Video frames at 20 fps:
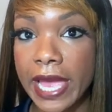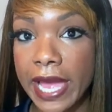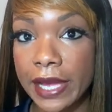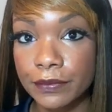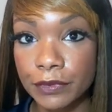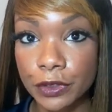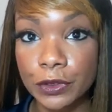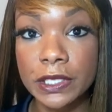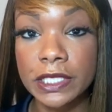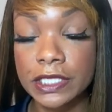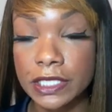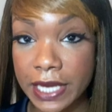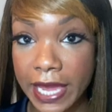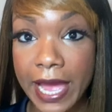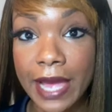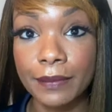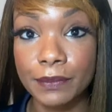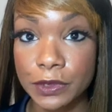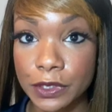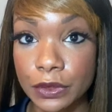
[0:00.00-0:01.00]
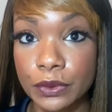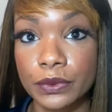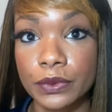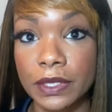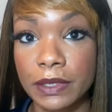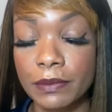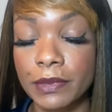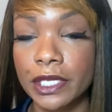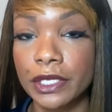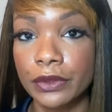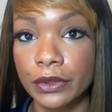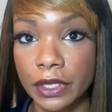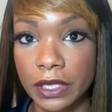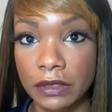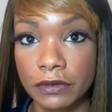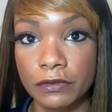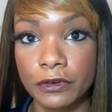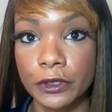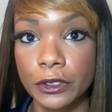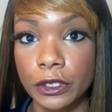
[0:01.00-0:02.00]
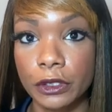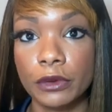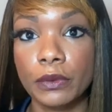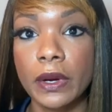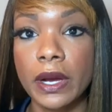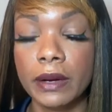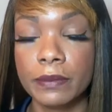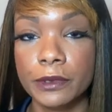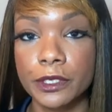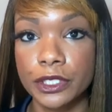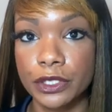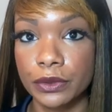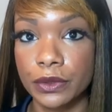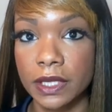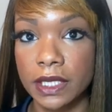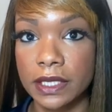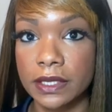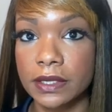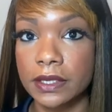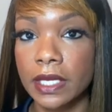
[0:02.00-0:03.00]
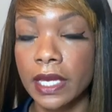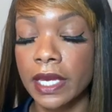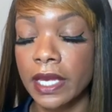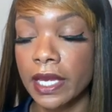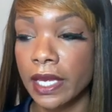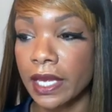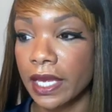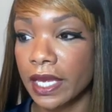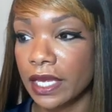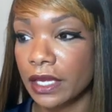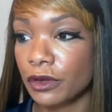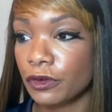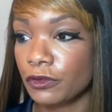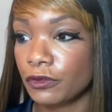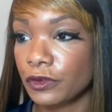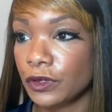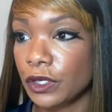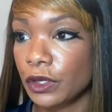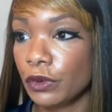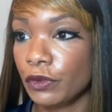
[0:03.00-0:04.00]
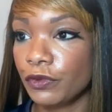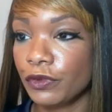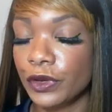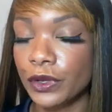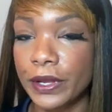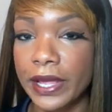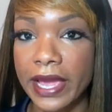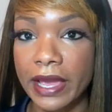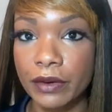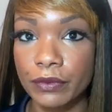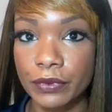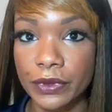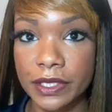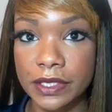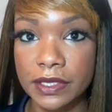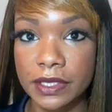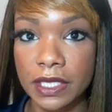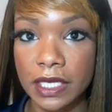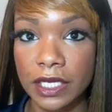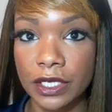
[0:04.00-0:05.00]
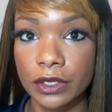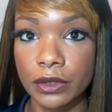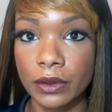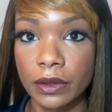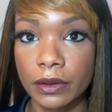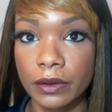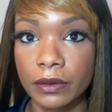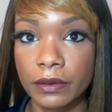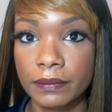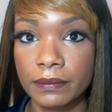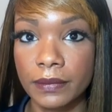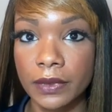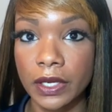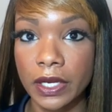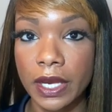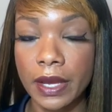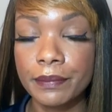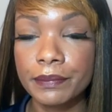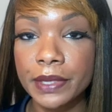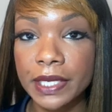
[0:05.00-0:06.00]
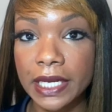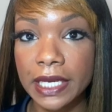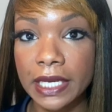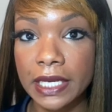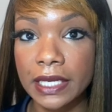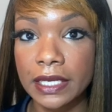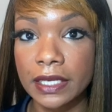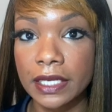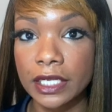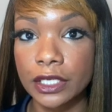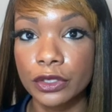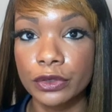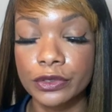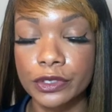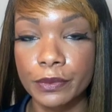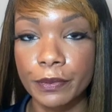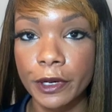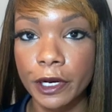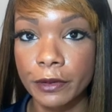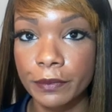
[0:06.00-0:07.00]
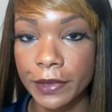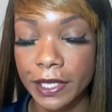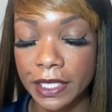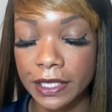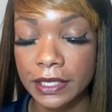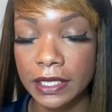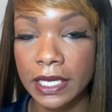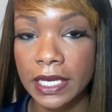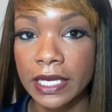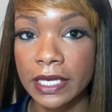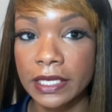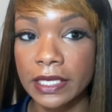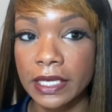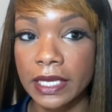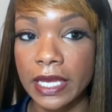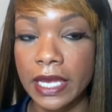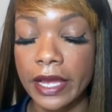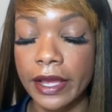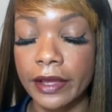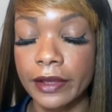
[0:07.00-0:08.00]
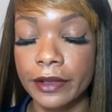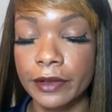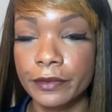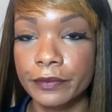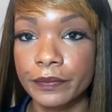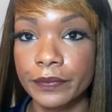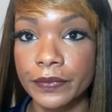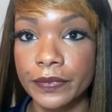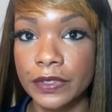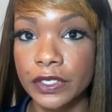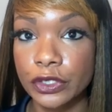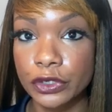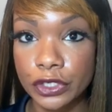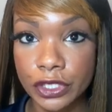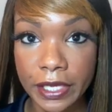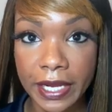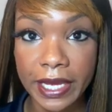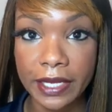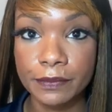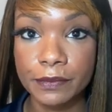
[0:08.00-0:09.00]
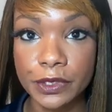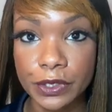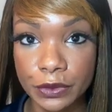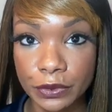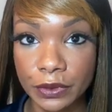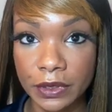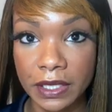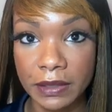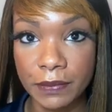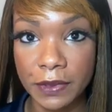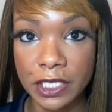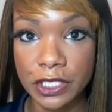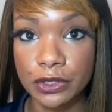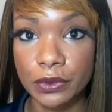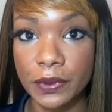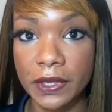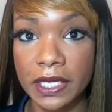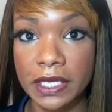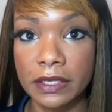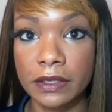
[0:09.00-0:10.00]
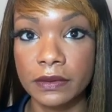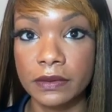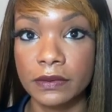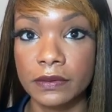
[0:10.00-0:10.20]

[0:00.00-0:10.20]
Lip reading: you need to absolutely be looking for new opportunities. If you feel at risk in your company, in your department, you should absolutely be doing